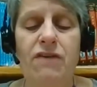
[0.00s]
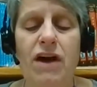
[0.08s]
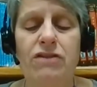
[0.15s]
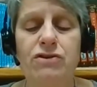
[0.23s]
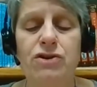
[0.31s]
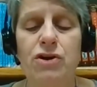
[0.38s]

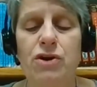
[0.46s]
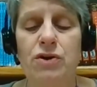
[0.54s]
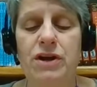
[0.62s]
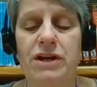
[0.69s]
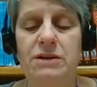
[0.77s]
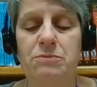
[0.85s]
Father
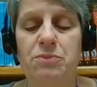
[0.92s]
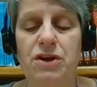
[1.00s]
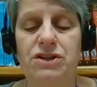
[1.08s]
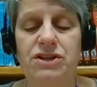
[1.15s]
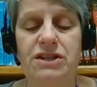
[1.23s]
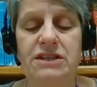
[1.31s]
curried and
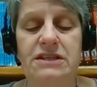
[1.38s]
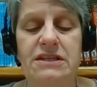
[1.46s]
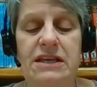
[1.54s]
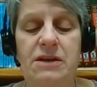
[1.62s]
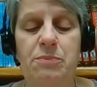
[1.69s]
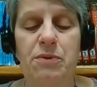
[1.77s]
brushed the
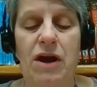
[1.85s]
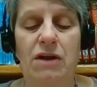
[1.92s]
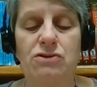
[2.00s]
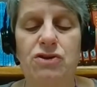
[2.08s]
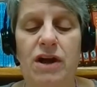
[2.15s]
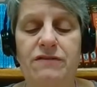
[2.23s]
sleek
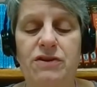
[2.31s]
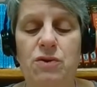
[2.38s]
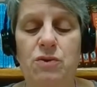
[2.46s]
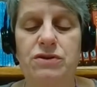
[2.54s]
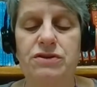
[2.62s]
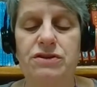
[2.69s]
brown driving
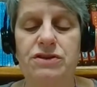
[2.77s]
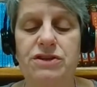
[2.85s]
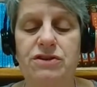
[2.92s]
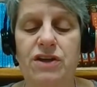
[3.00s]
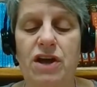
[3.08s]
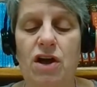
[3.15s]
horses
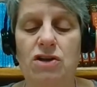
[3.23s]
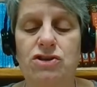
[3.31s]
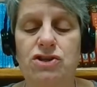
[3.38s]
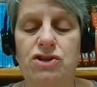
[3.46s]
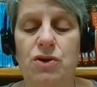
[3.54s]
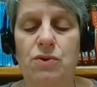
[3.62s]
till they all
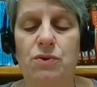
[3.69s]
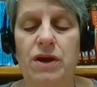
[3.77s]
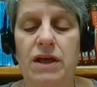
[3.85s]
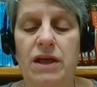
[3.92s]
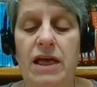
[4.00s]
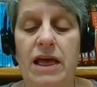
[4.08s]
shone.
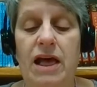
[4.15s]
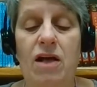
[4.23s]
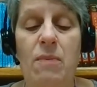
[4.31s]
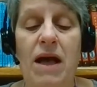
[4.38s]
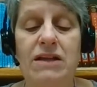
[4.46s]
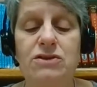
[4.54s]

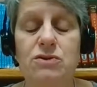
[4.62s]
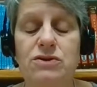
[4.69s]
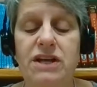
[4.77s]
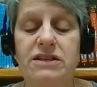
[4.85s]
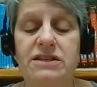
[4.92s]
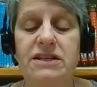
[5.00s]
Almanzo
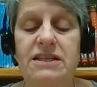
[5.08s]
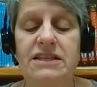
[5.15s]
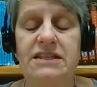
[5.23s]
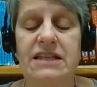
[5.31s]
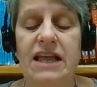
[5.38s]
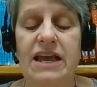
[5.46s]
dusted
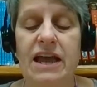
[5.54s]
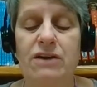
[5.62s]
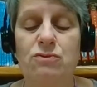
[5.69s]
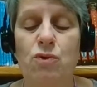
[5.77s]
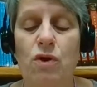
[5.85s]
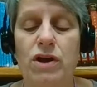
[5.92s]
the sleigh
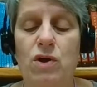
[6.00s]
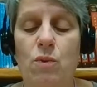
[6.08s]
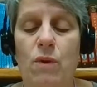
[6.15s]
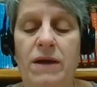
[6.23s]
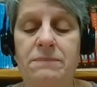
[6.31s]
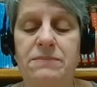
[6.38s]
and
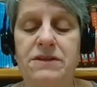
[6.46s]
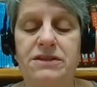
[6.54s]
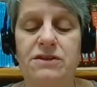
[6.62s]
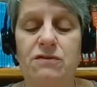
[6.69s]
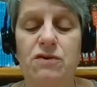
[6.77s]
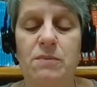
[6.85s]
Royal wiped the
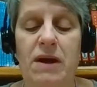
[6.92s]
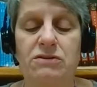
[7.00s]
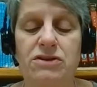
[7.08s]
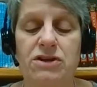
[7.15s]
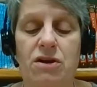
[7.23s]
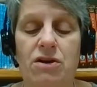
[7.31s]
silver
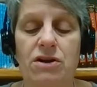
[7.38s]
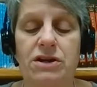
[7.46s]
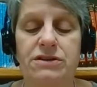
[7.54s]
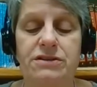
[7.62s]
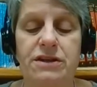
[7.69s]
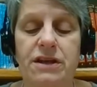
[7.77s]
mounted
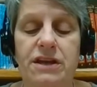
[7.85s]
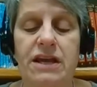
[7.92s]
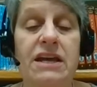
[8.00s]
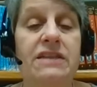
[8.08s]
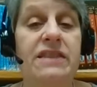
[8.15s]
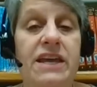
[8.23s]
harness.
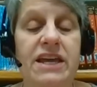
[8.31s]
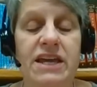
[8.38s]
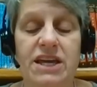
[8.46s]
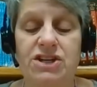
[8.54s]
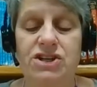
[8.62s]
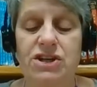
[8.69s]
They
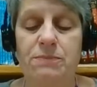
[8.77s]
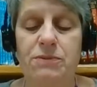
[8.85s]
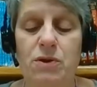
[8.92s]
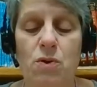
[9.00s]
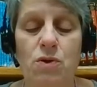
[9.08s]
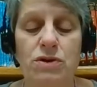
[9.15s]
hitched up
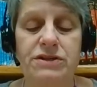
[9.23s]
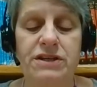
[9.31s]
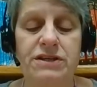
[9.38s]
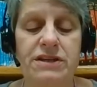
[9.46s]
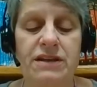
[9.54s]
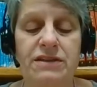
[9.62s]
the
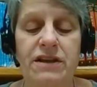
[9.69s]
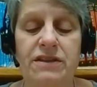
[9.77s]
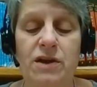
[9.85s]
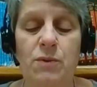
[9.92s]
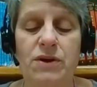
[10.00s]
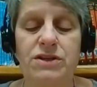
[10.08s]
horses and then
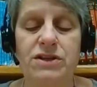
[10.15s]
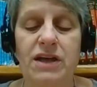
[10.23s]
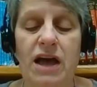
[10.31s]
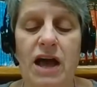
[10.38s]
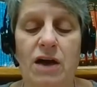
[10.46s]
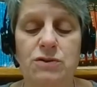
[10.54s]
they went to
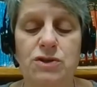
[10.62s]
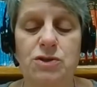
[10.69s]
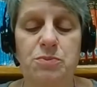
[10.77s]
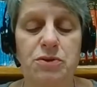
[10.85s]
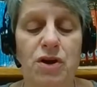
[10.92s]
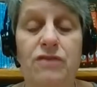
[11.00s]
the house
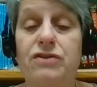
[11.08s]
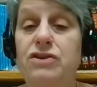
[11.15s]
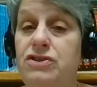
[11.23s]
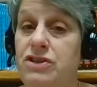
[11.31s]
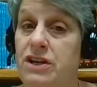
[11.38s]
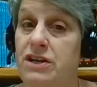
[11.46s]
to put on
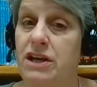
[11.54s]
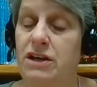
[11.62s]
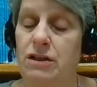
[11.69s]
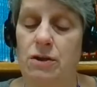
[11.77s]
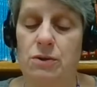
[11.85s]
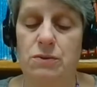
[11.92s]
their Sunday
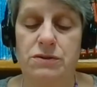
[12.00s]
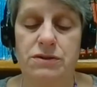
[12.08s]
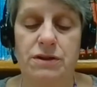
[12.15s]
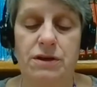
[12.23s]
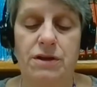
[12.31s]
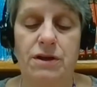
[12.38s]

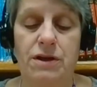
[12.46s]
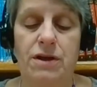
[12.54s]
clothes.